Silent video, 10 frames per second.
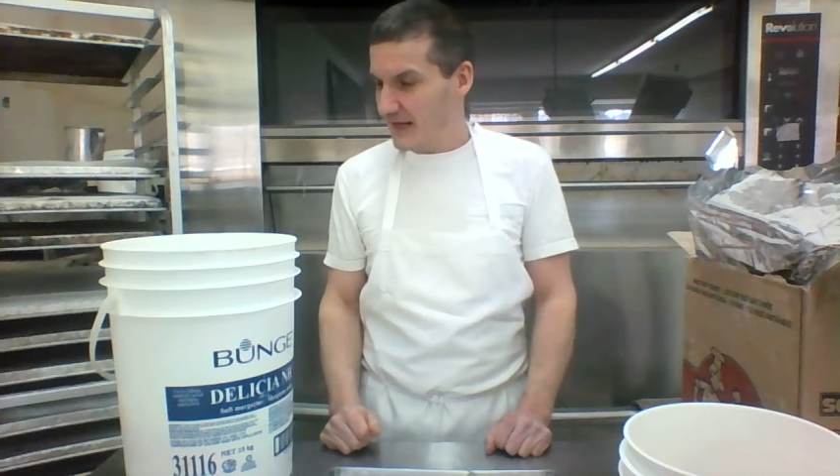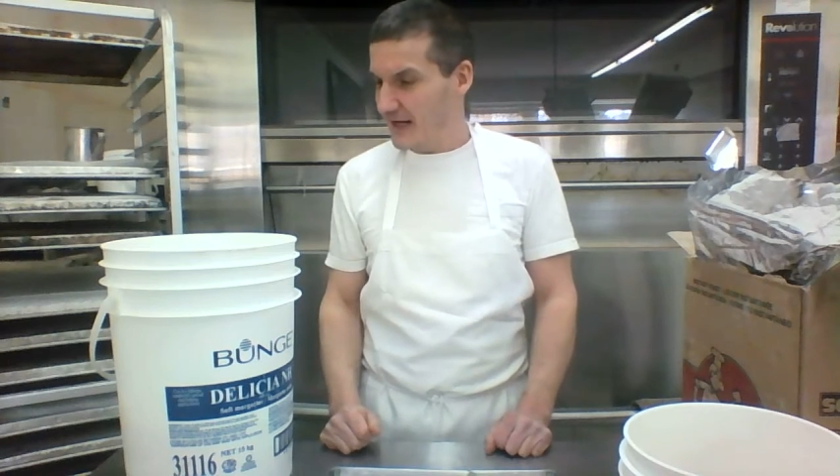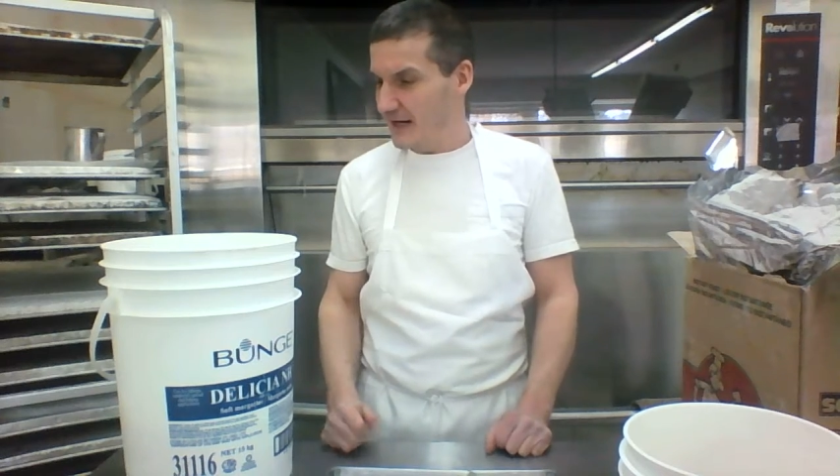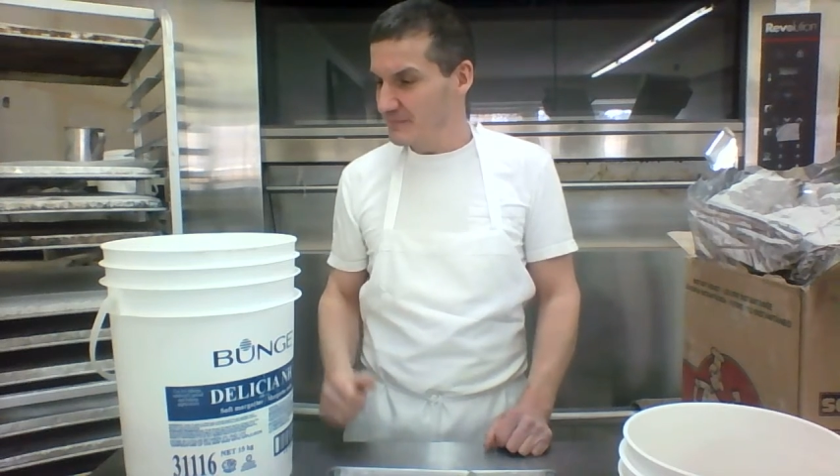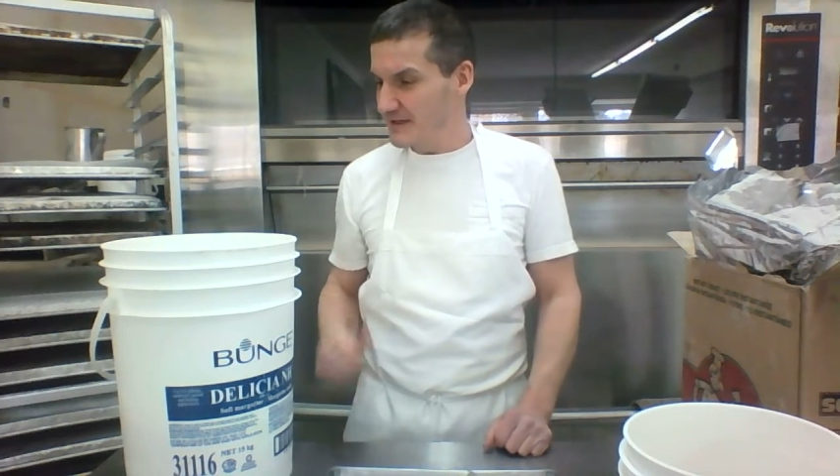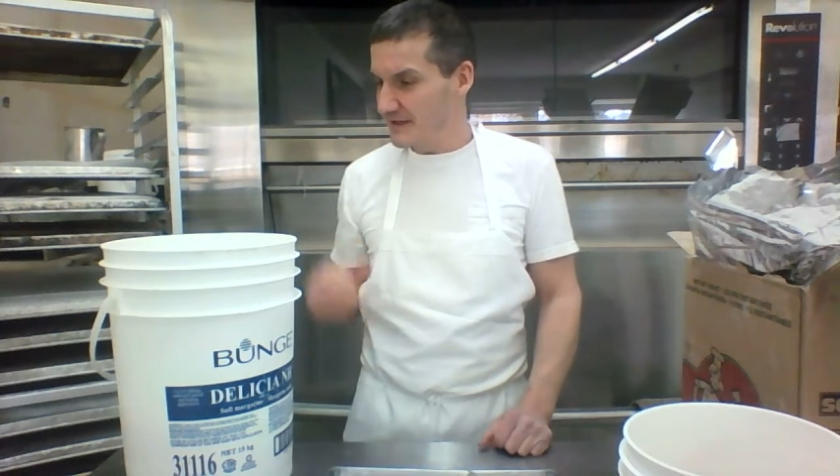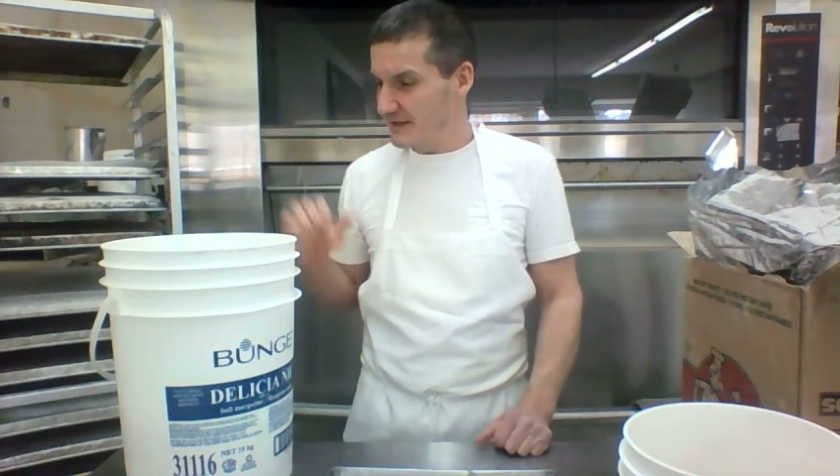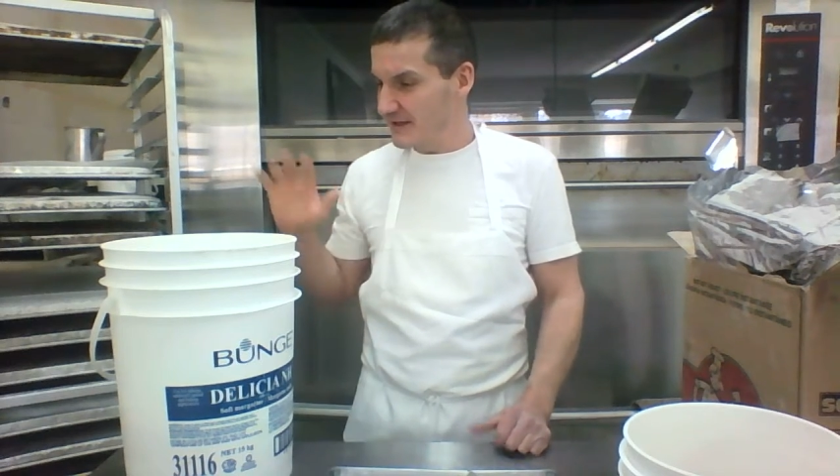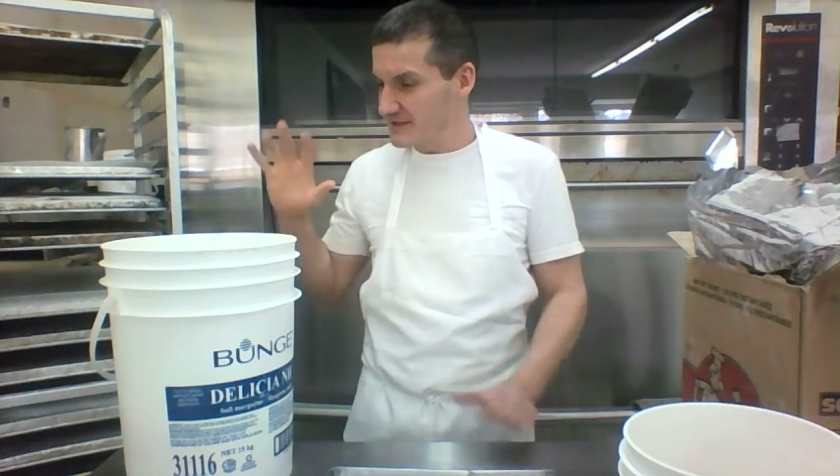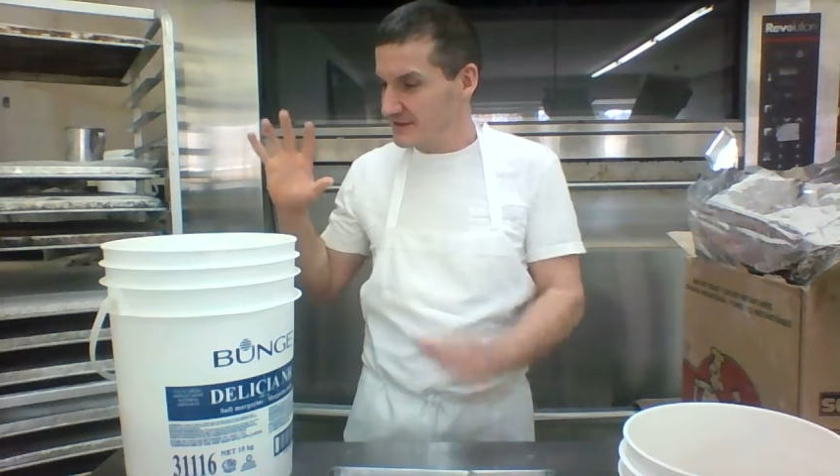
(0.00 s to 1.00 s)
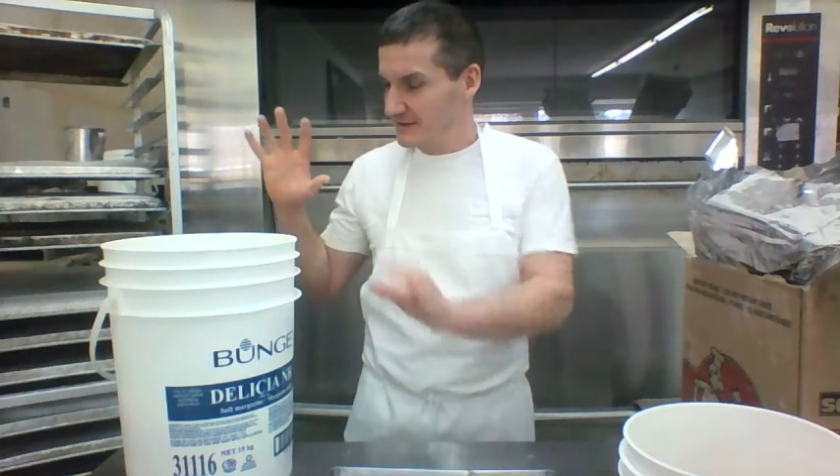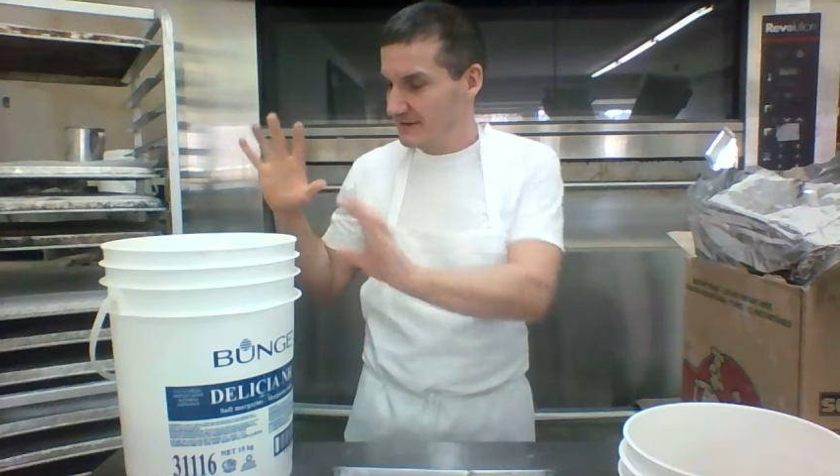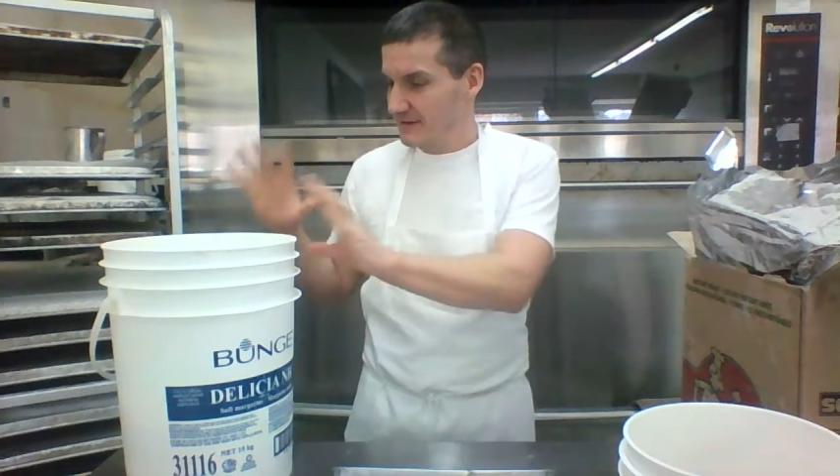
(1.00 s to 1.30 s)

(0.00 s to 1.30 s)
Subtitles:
And I mean that